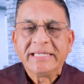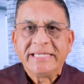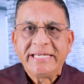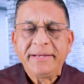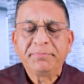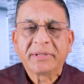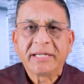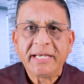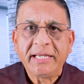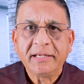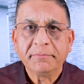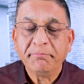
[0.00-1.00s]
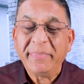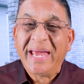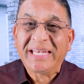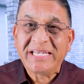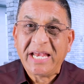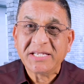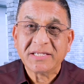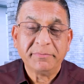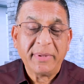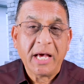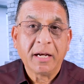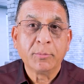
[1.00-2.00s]
Deep cleaning may take some
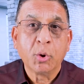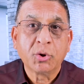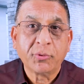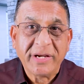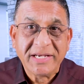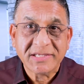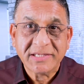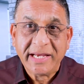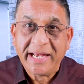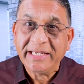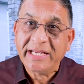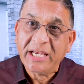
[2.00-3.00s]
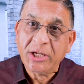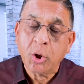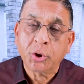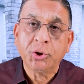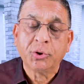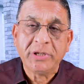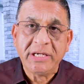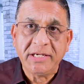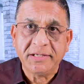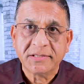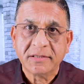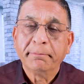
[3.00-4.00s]
elbow grease and getting on your knees,